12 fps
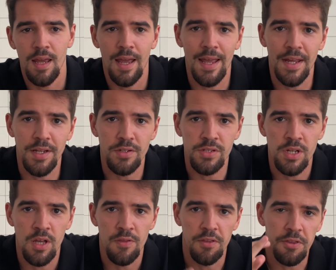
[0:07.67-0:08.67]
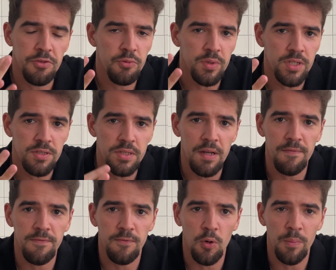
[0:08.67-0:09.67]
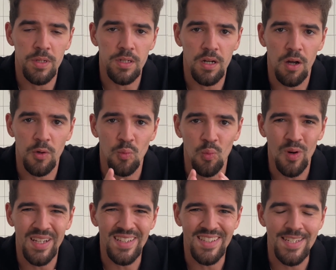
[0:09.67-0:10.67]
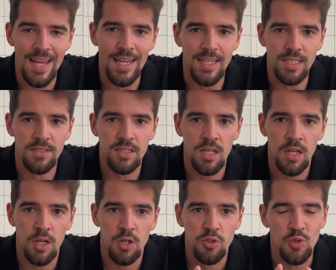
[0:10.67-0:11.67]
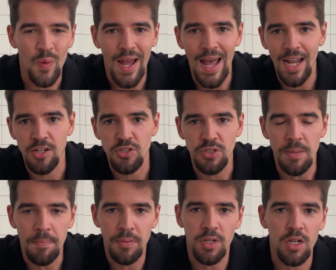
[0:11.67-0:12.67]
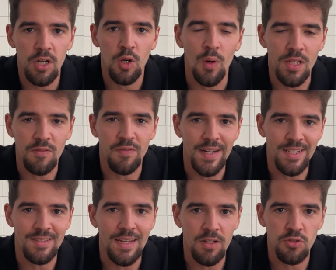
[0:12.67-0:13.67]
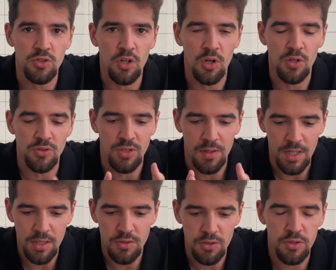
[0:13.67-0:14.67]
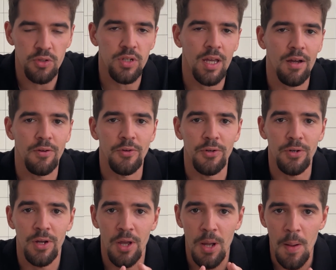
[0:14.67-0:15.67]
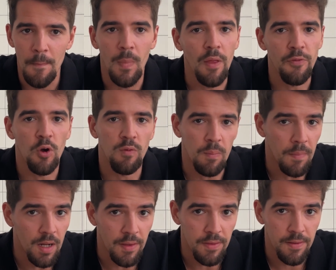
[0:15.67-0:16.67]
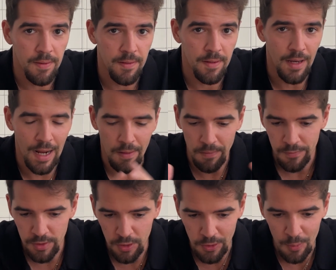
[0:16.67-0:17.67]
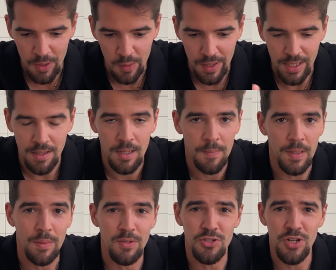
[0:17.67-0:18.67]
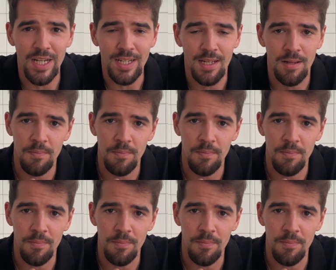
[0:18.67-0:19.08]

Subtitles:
and the 3-step formula on what it takes to actually book qualified sales calls into your calendar month over month. Now, if you don't know me already, my name is Jake,